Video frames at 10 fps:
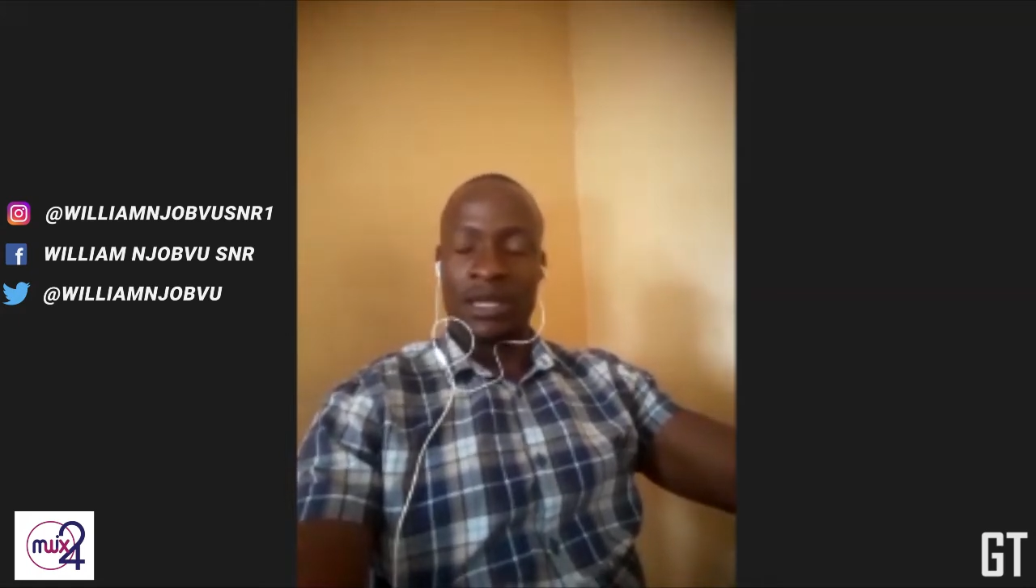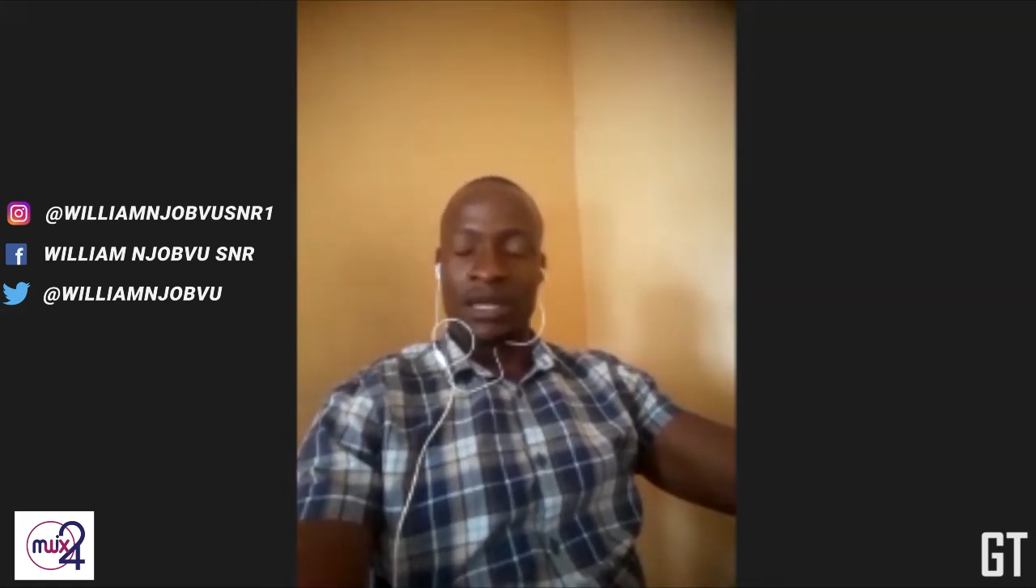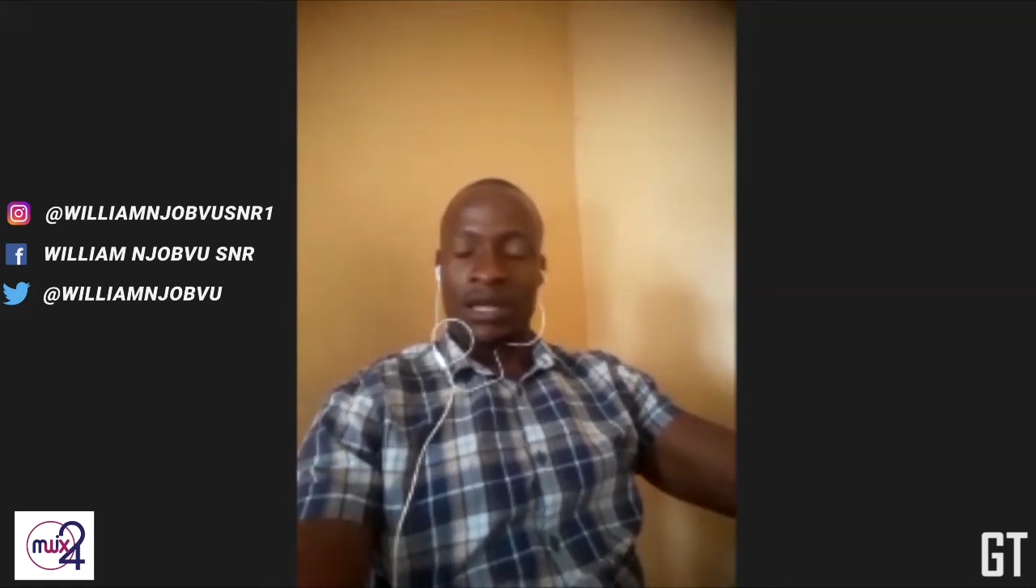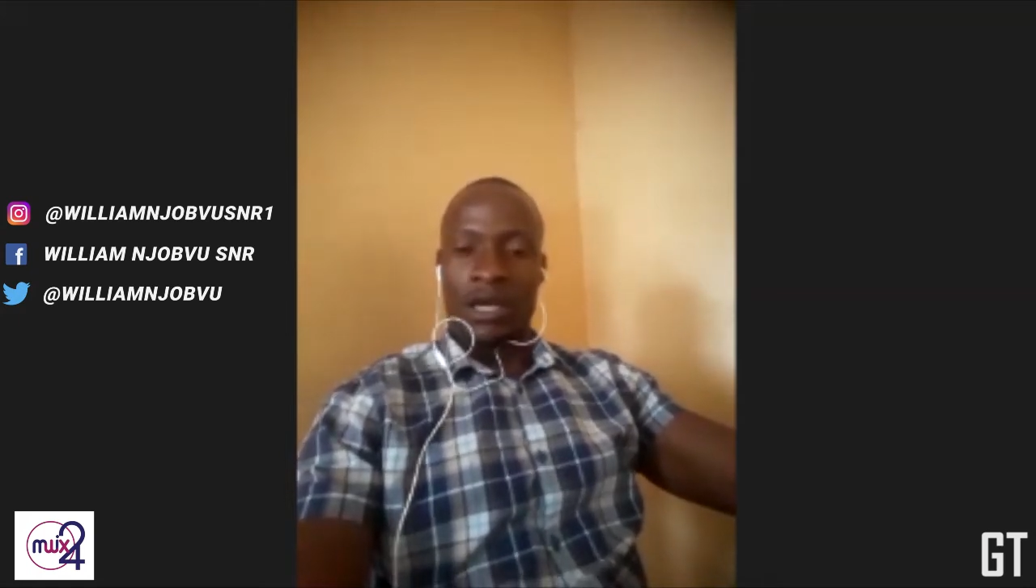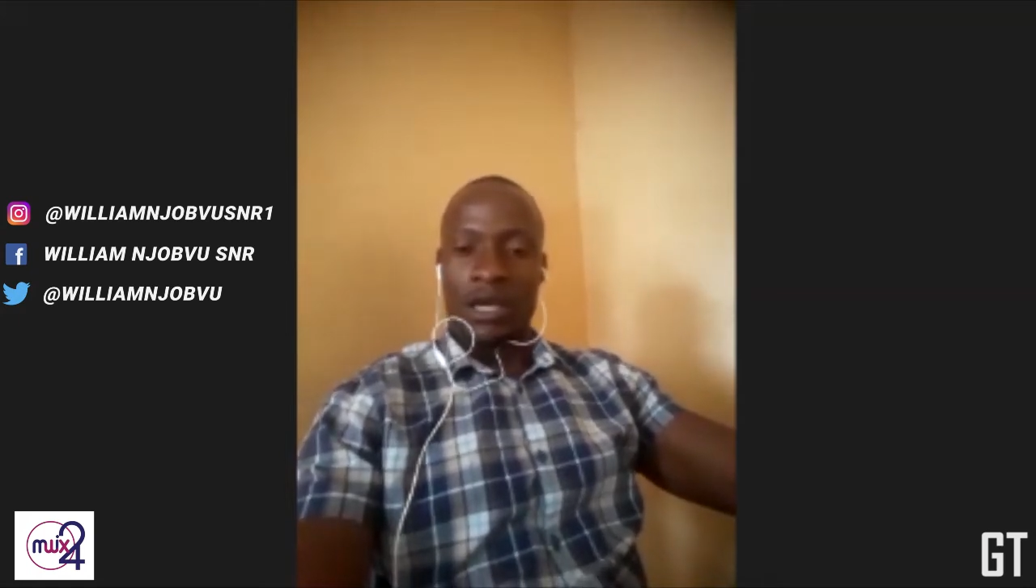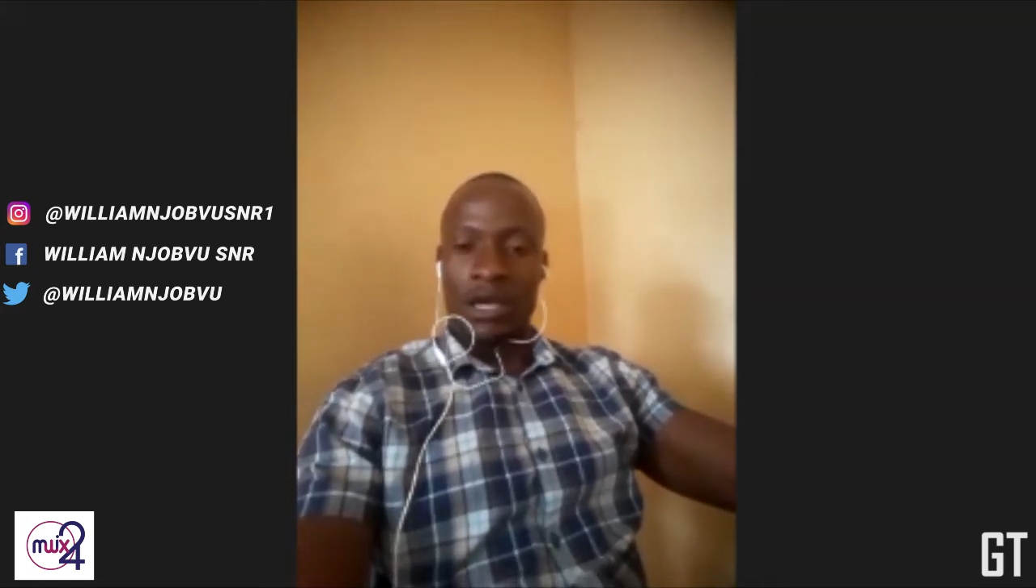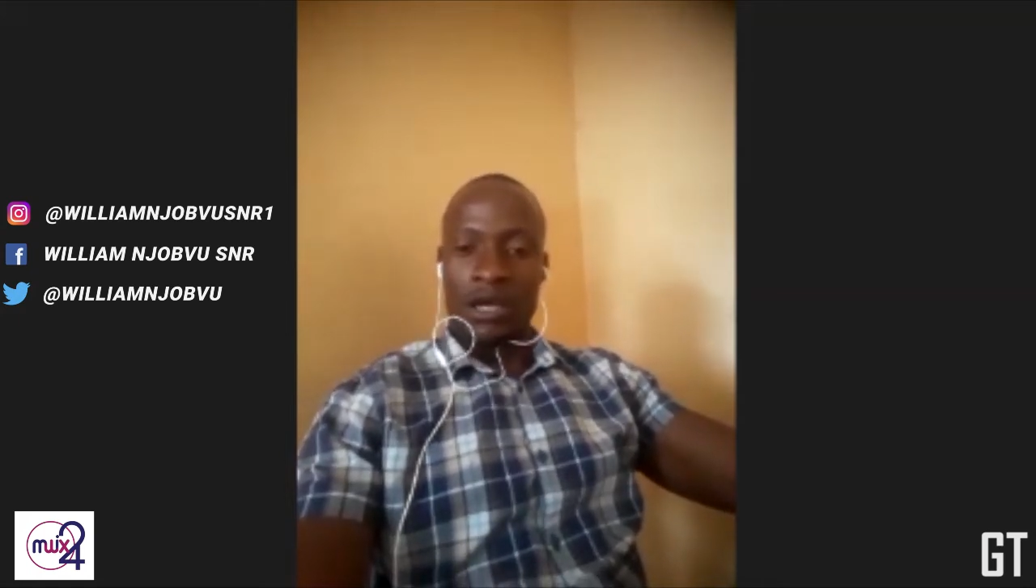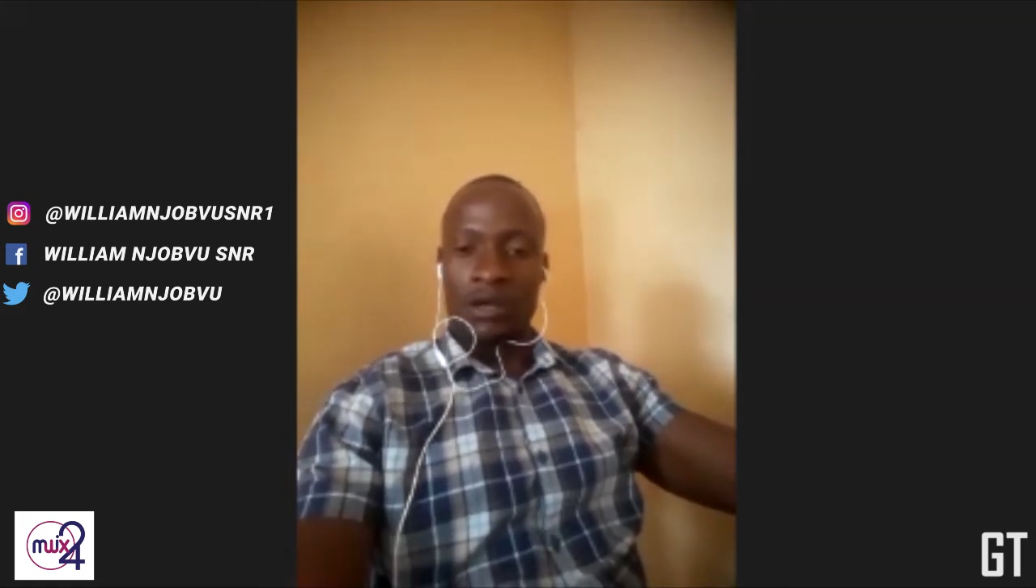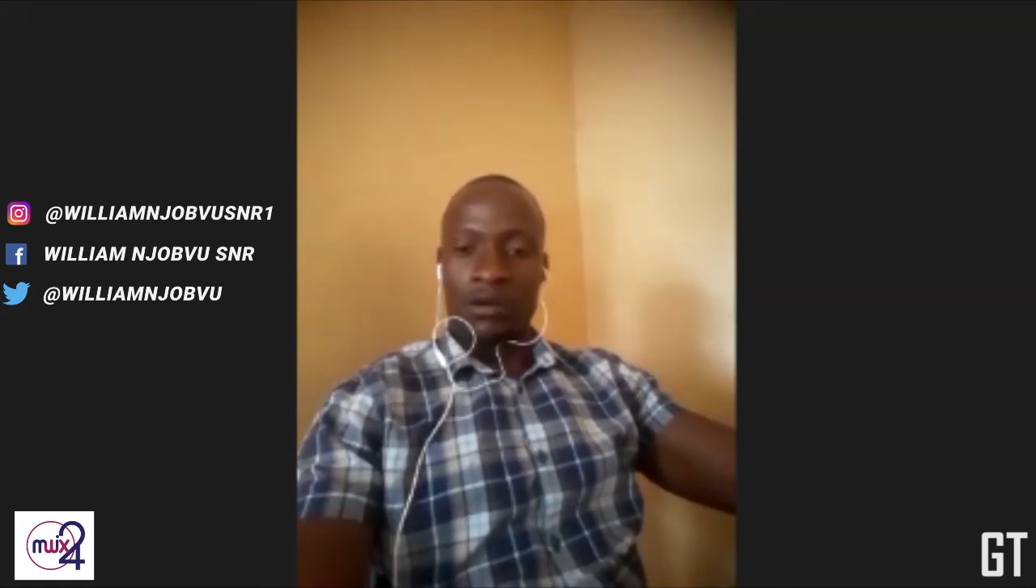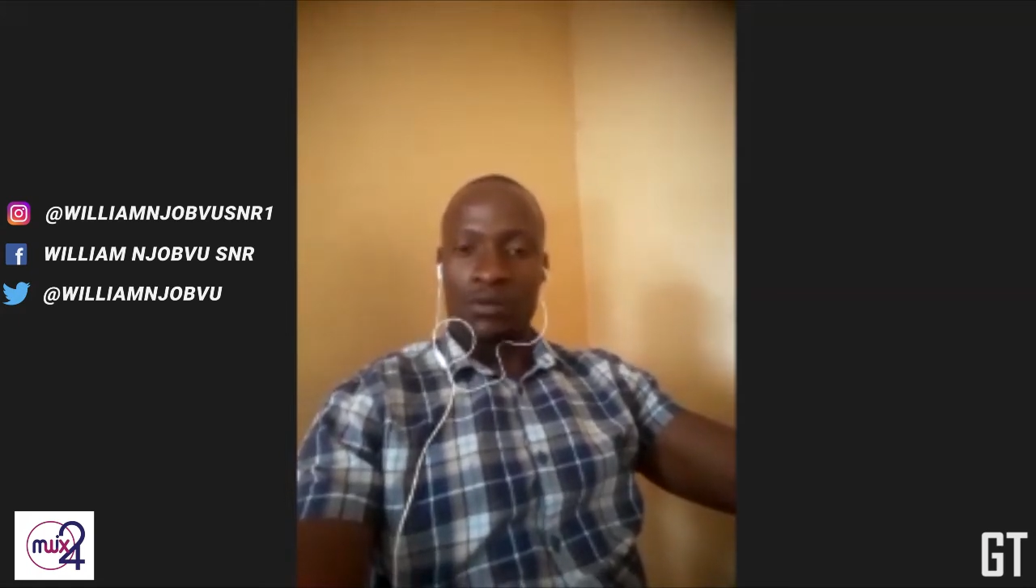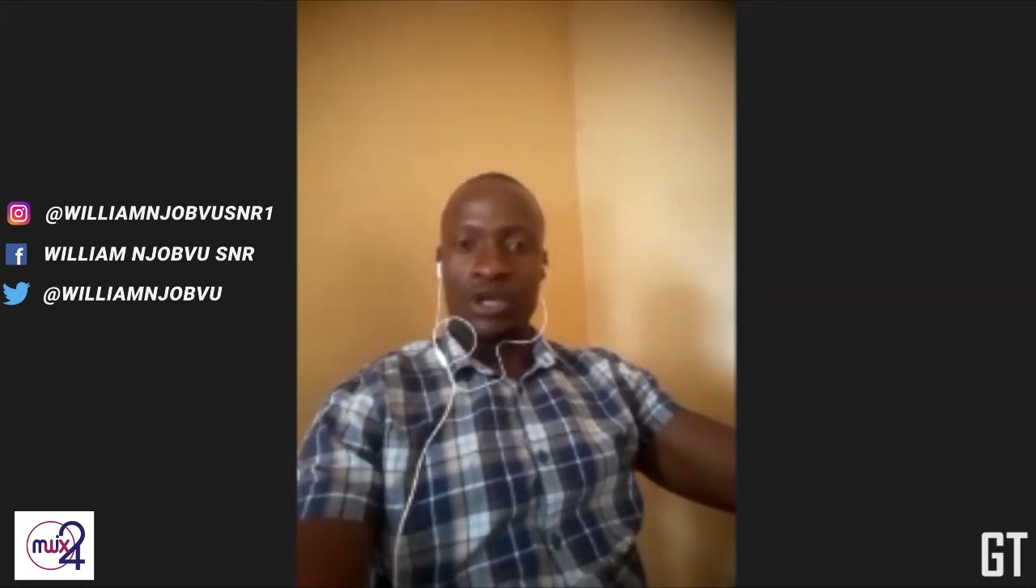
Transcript: we